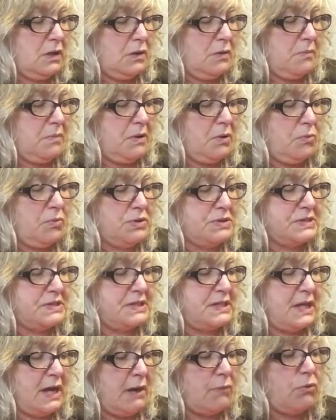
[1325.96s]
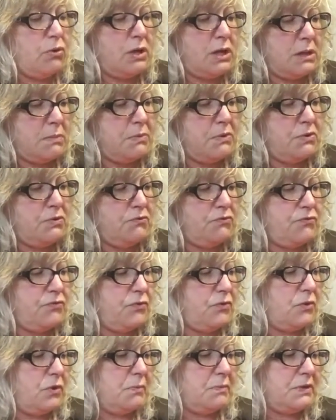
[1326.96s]
But we'll see. I will keep you
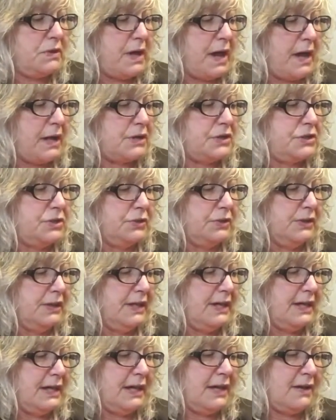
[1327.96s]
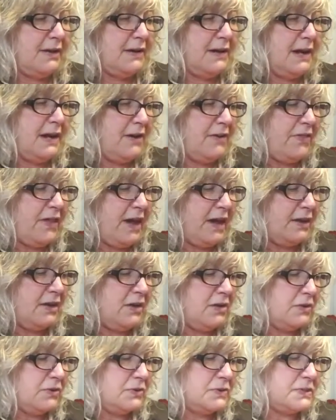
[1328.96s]
informed, actually, on how that
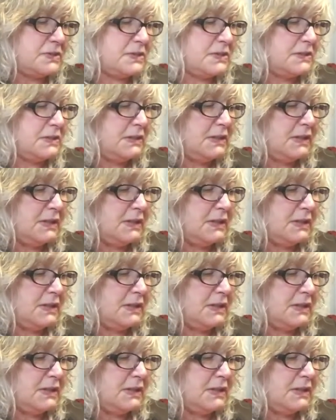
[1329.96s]
goes.